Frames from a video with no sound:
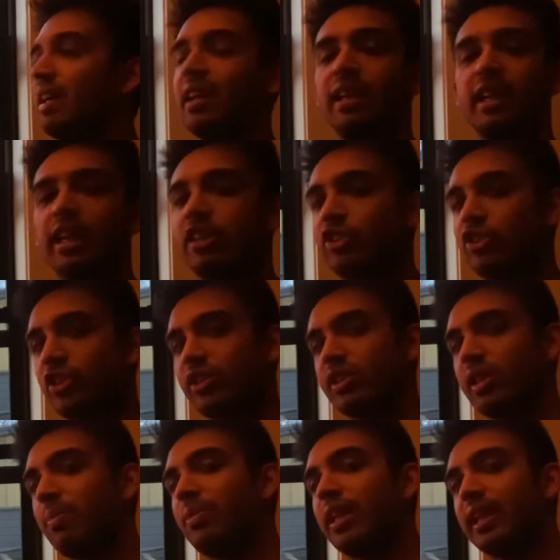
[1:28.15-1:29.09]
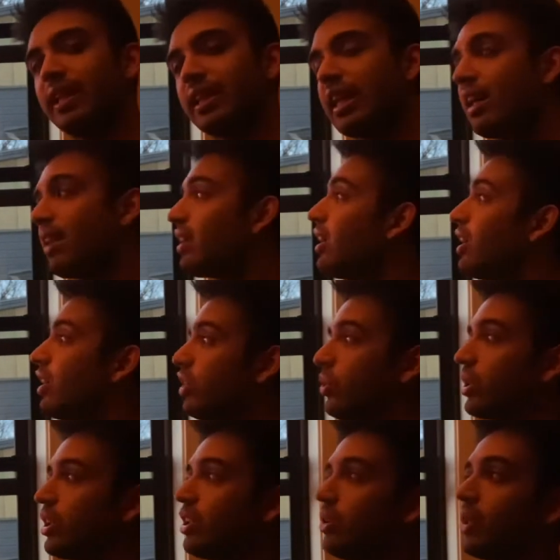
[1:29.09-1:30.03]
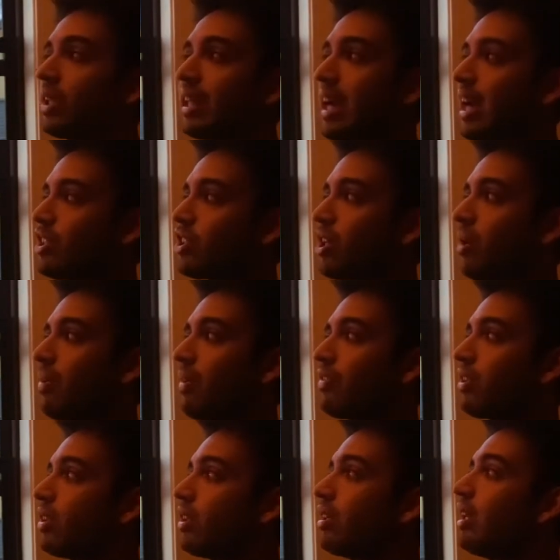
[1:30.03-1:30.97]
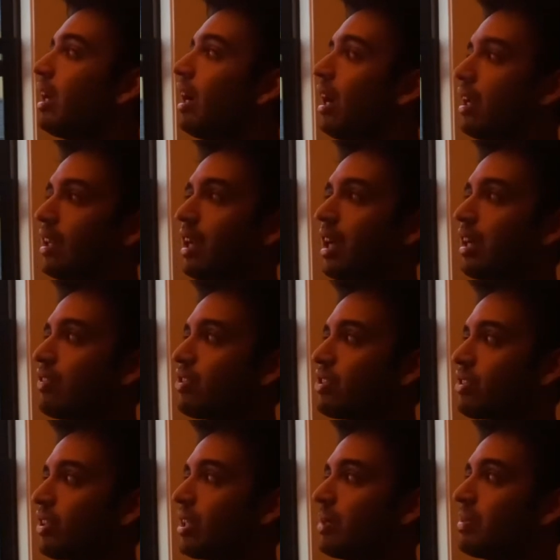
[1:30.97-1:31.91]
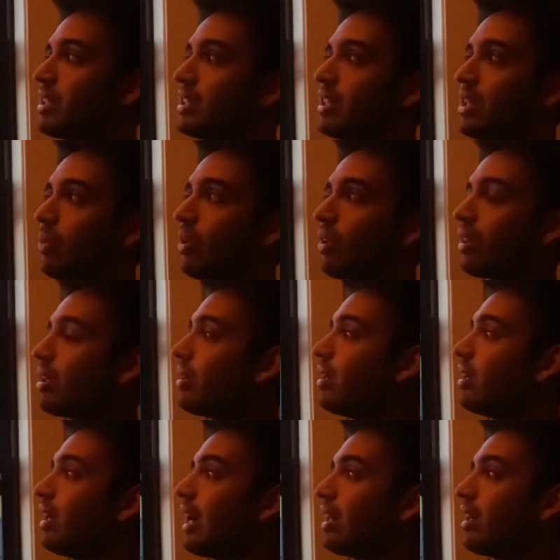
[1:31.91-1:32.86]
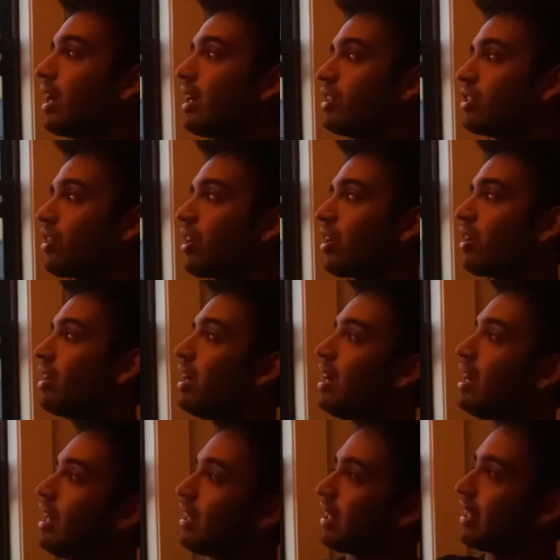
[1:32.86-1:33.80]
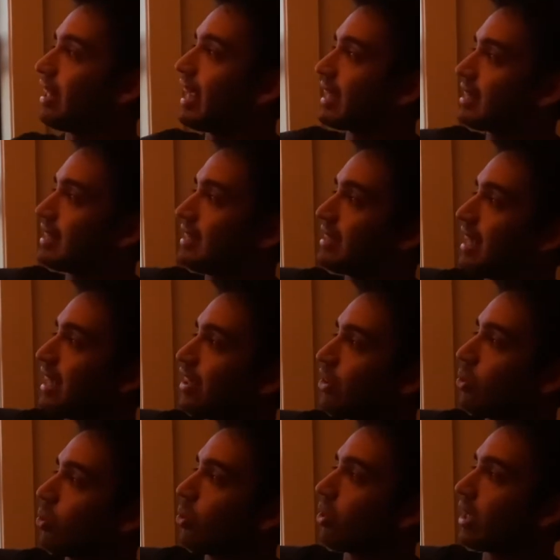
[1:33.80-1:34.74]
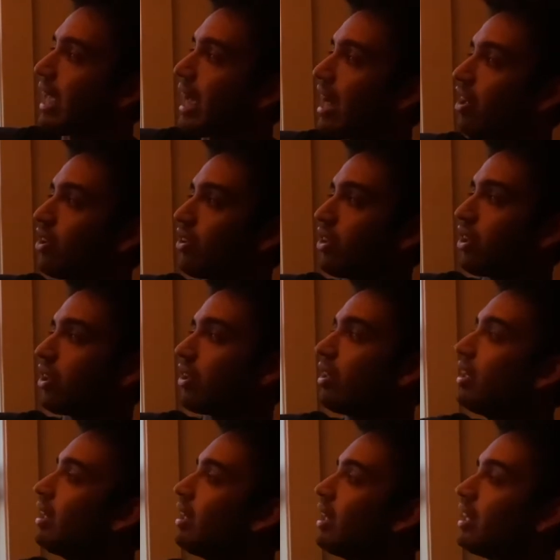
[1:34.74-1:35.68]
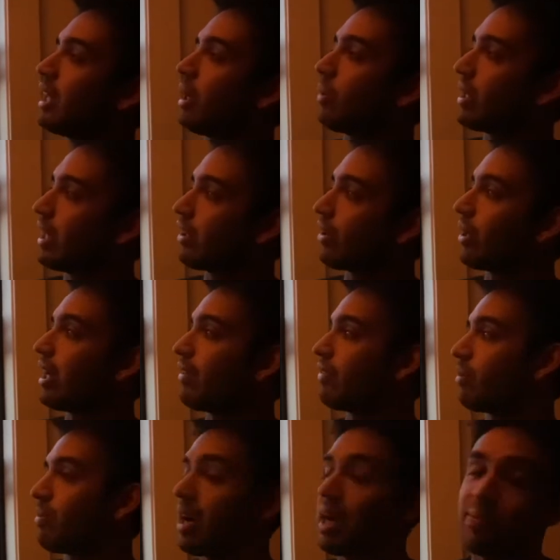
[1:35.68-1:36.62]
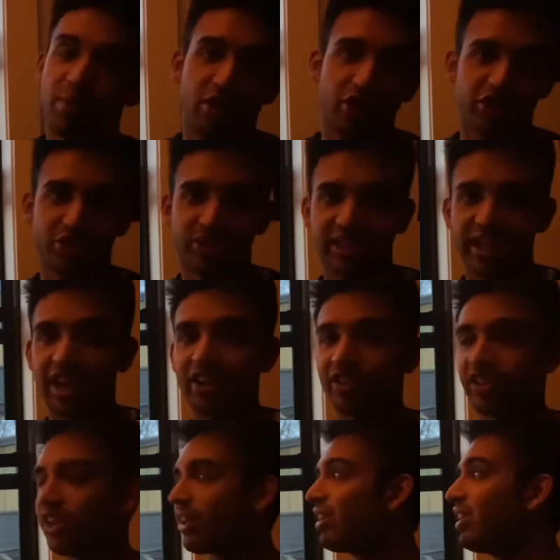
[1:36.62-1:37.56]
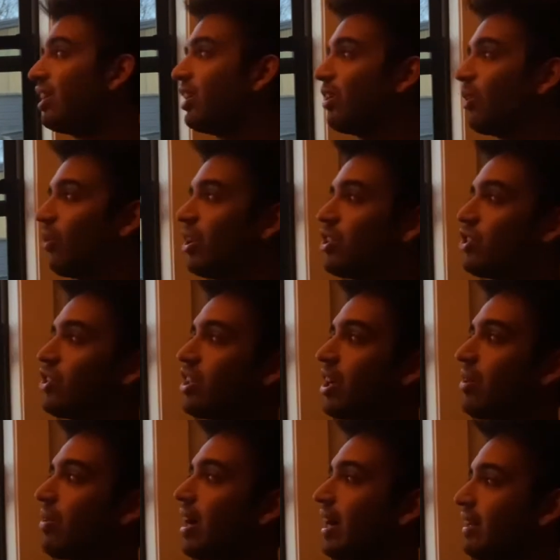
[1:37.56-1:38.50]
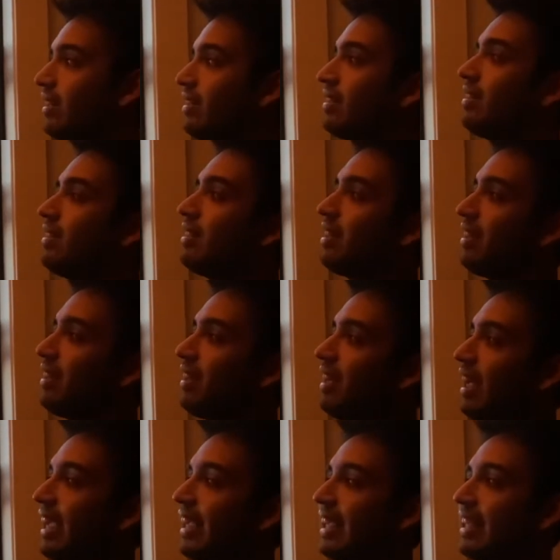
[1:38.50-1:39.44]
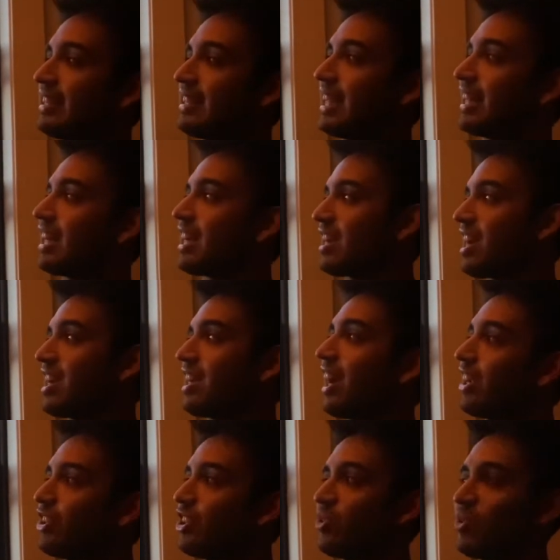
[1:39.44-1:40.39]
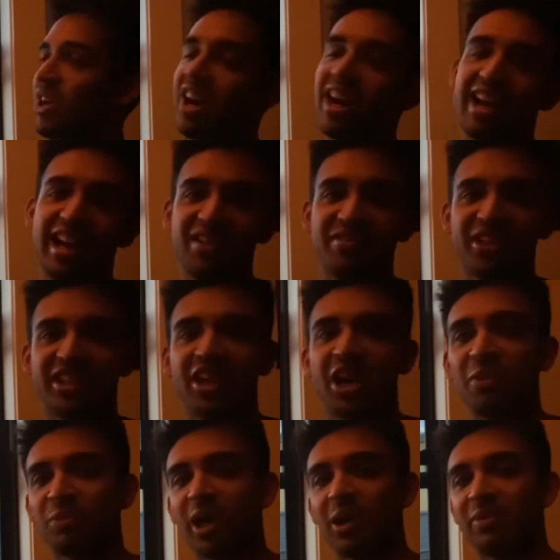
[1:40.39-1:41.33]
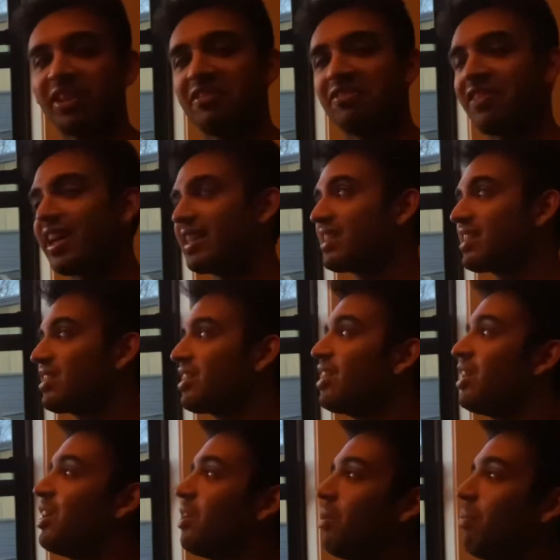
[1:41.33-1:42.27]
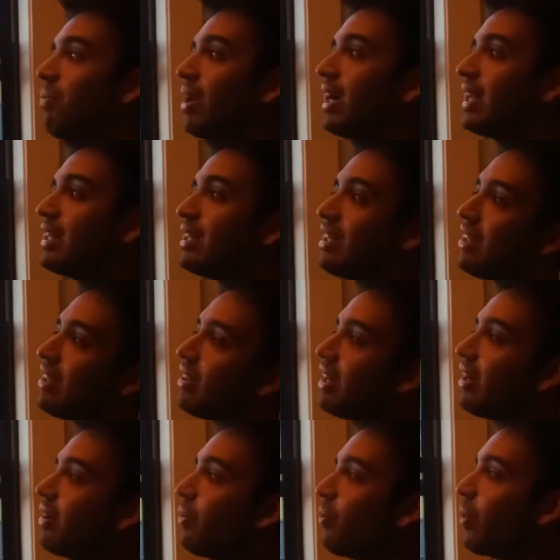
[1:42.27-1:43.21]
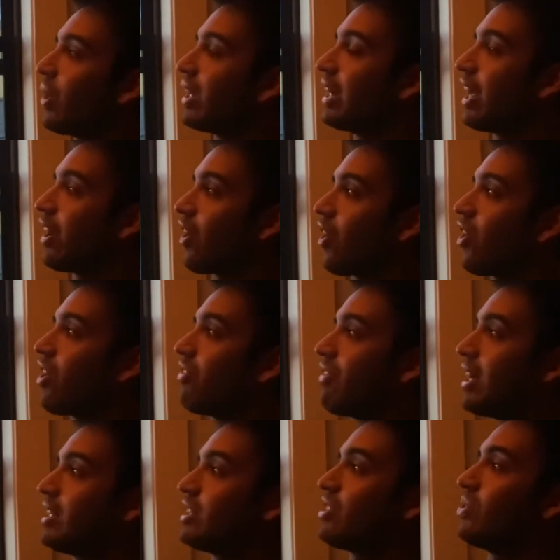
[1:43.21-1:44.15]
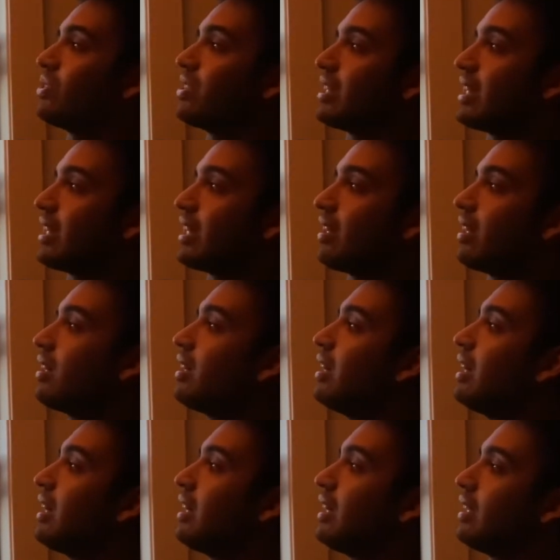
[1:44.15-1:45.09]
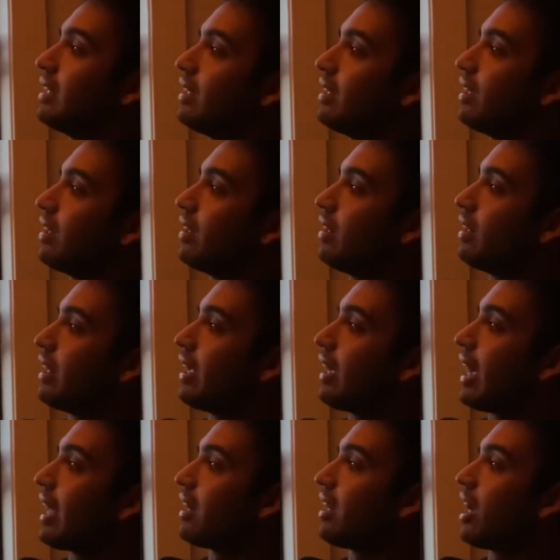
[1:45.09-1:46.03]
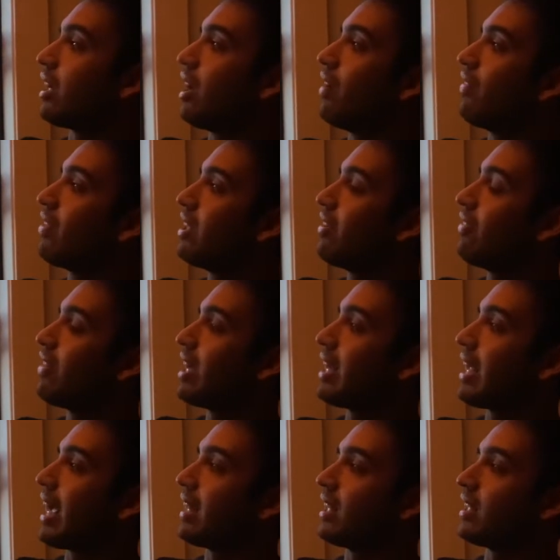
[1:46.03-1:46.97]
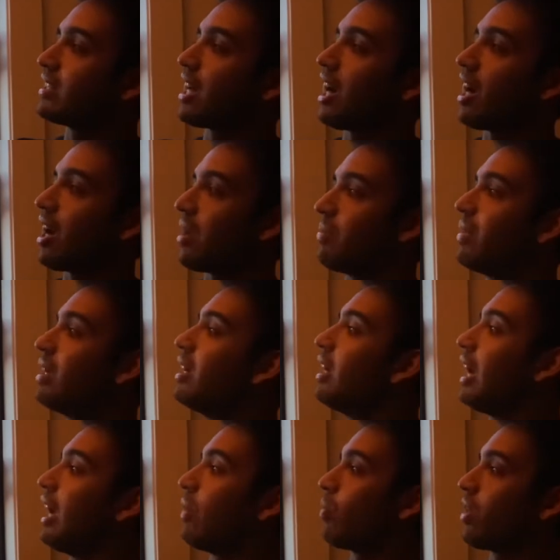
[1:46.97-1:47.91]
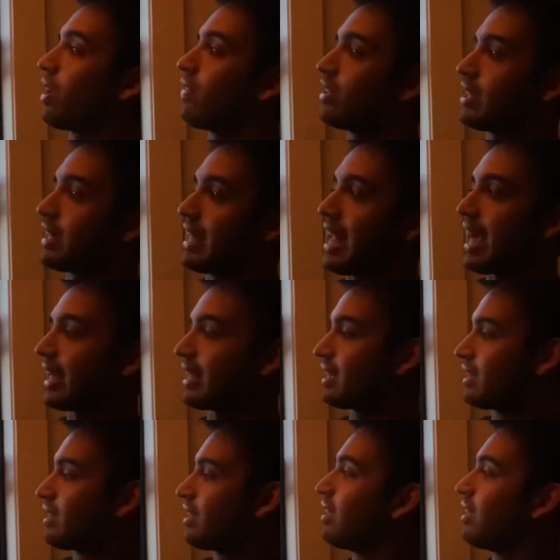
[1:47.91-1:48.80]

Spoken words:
It's just something that you can do to catch up after a night of sleep to see what the headlines are. The next is a Google Calendar that we integrated from my personal calendar, which, at 8:18 at night, I do not have any upcoming events, but when there are events, you see the headline of the event and the time and whatever's next.